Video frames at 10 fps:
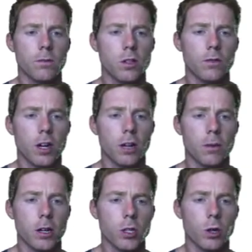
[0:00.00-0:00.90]
divided
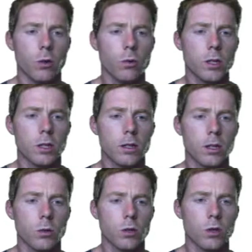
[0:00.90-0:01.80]
by total
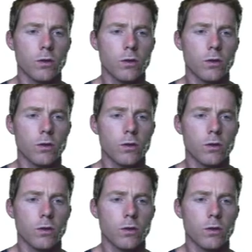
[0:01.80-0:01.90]
resistance, which is